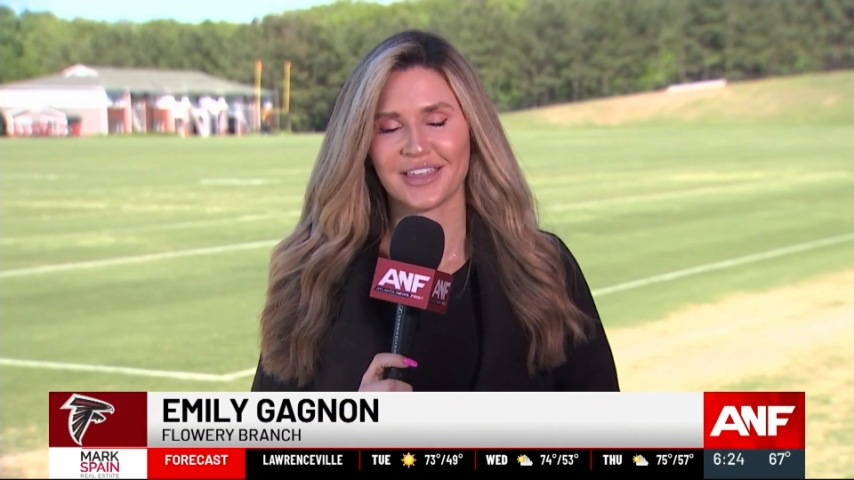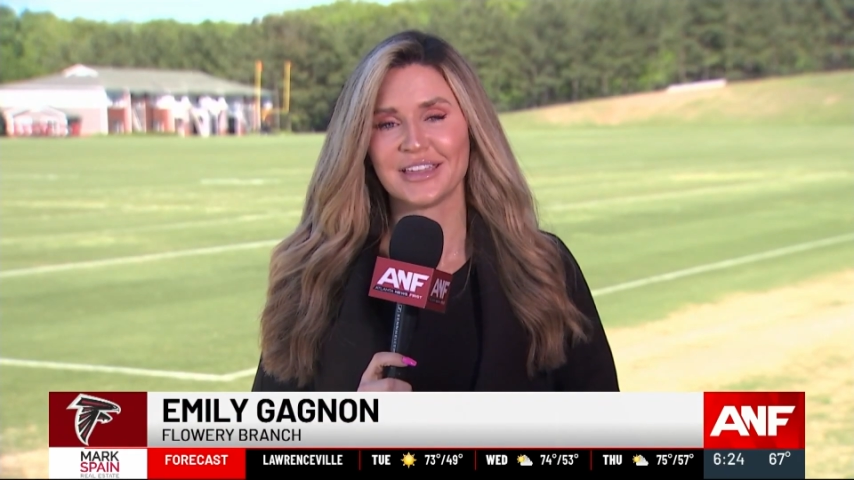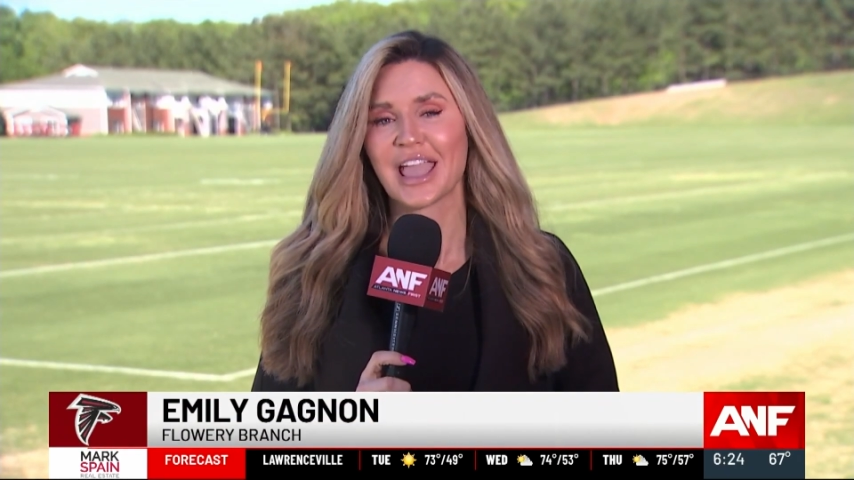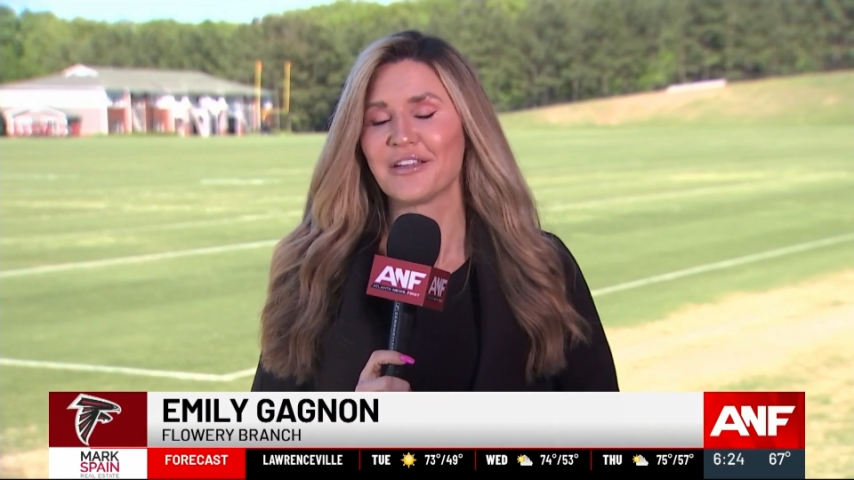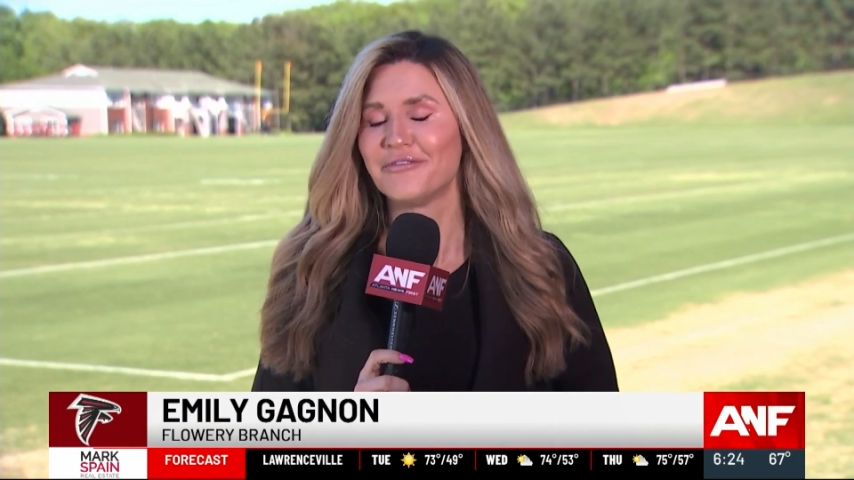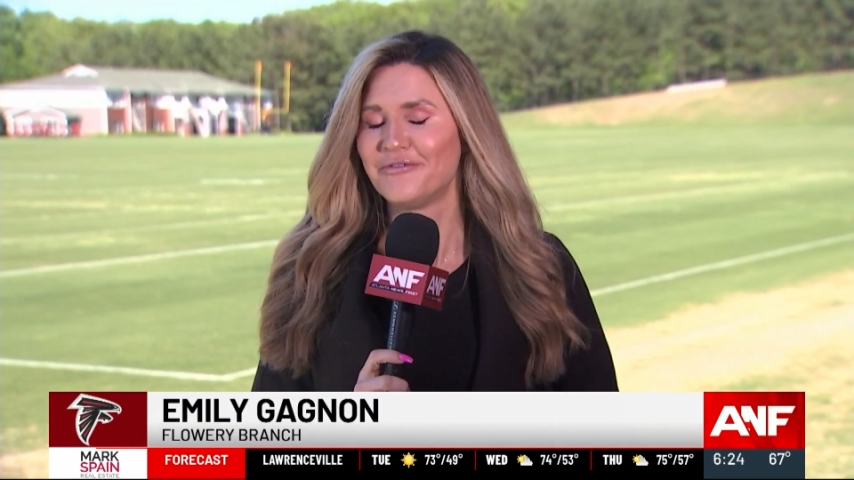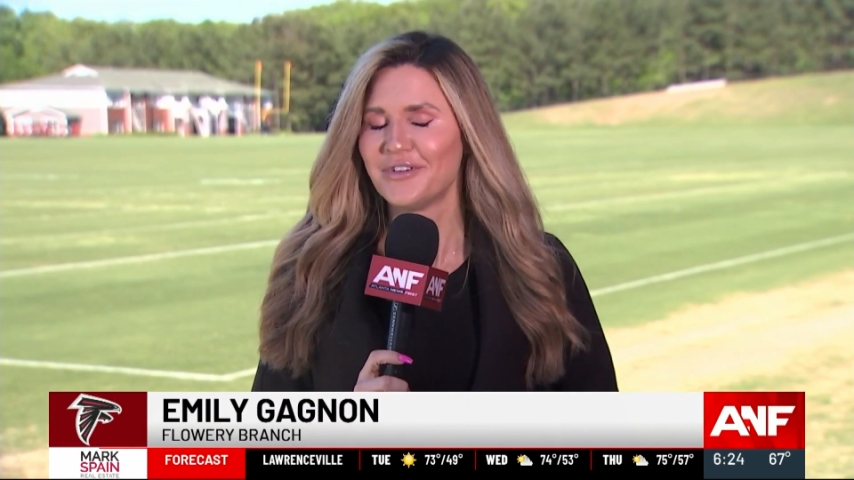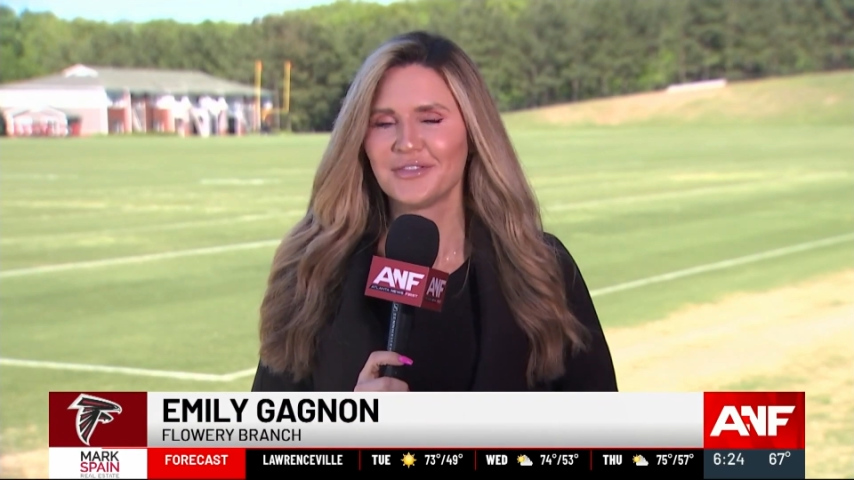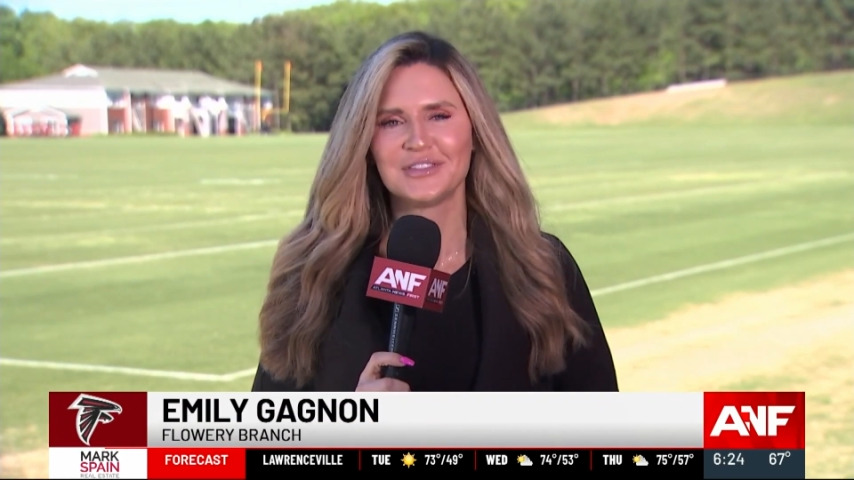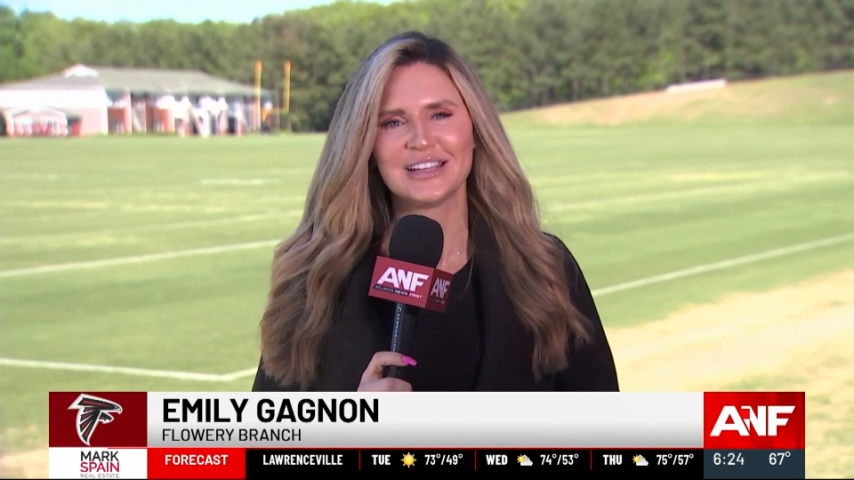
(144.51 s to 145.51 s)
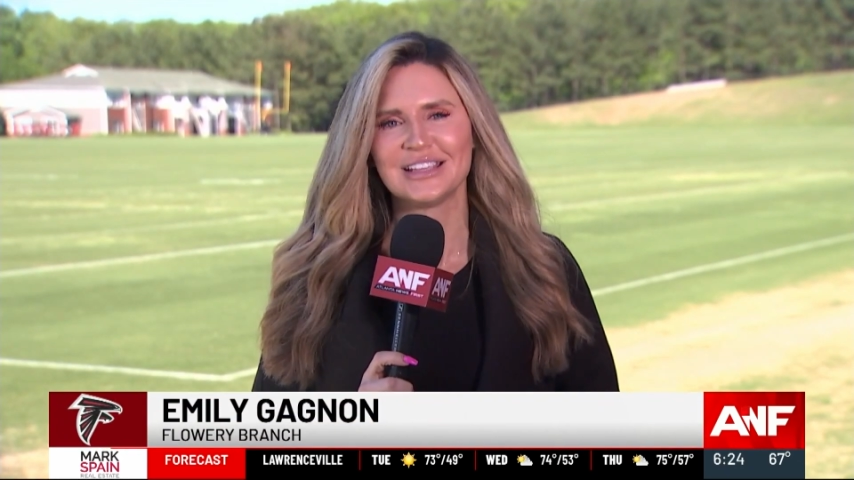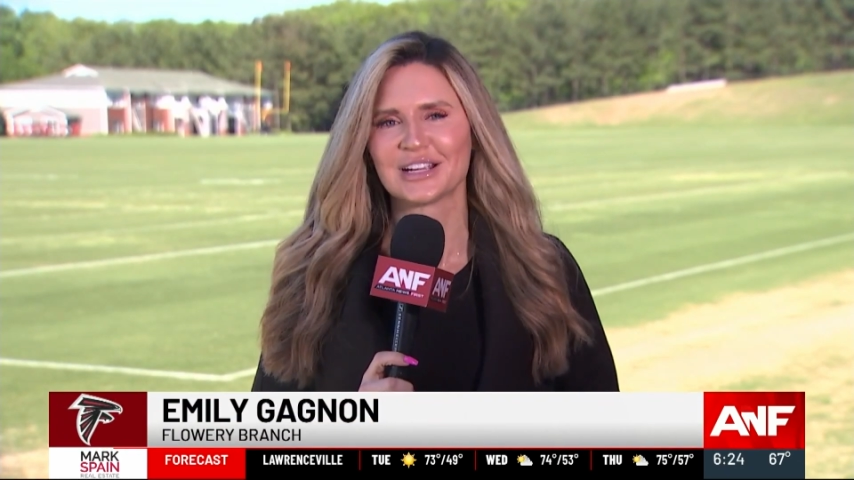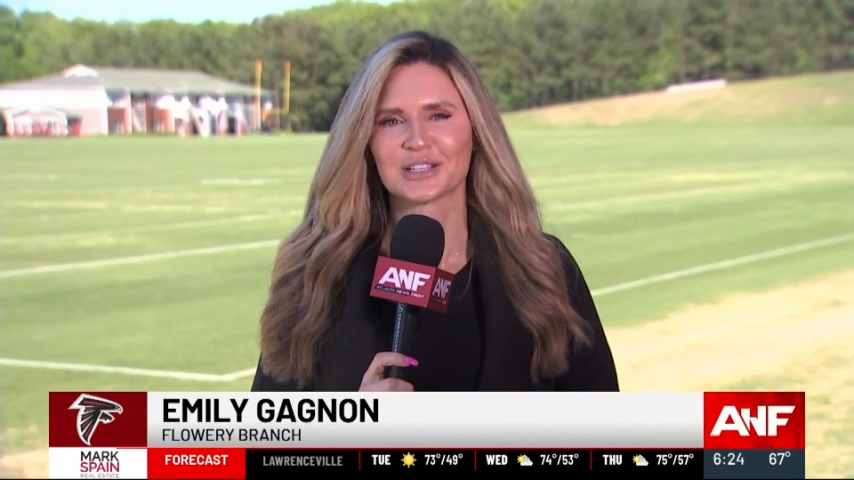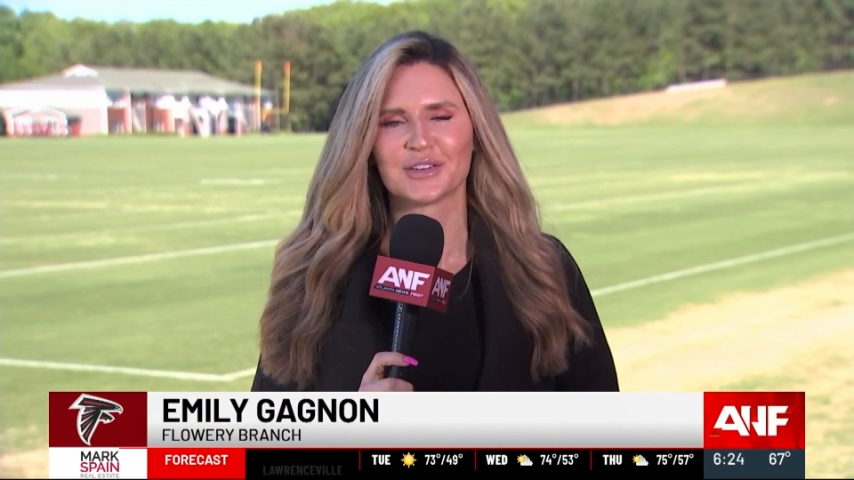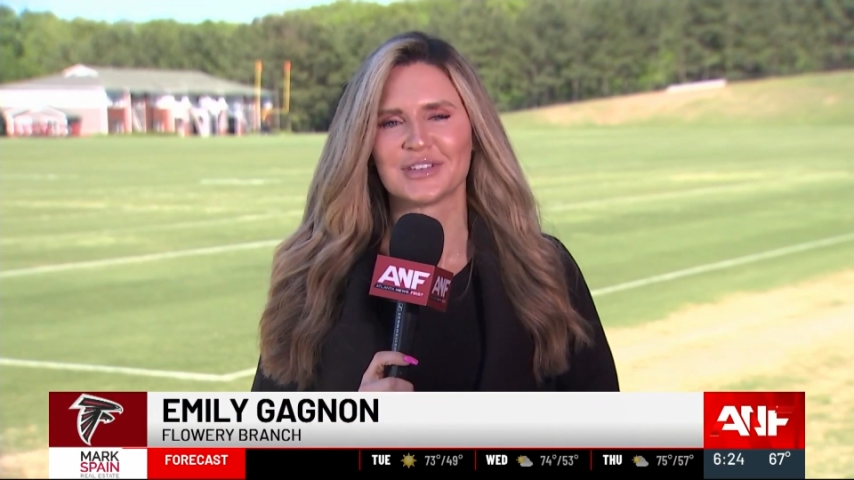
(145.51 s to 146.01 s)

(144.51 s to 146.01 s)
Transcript: He gave 15 years